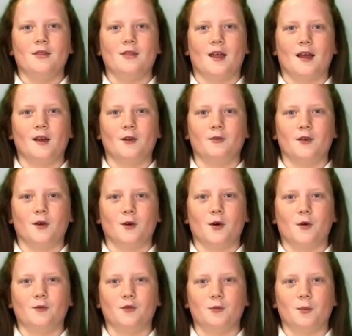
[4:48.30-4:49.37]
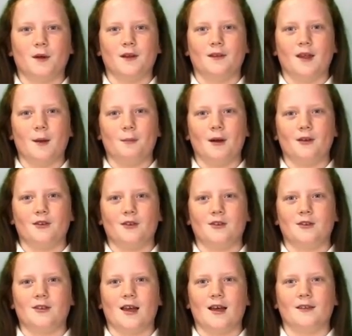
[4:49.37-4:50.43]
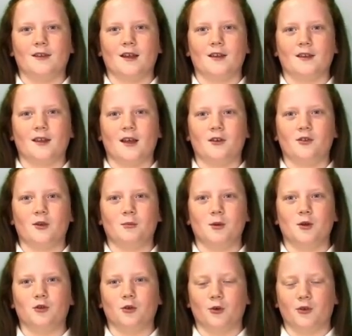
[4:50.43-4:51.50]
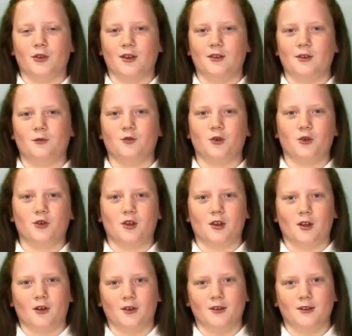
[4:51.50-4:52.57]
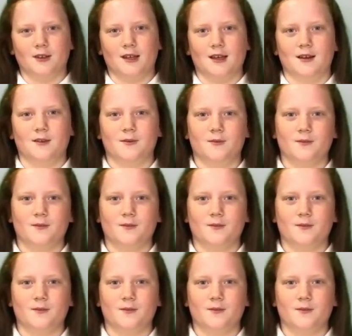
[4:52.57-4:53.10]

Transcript: that you feel comfortable in their presence, and that there is a mutual sense of trust and loyalty.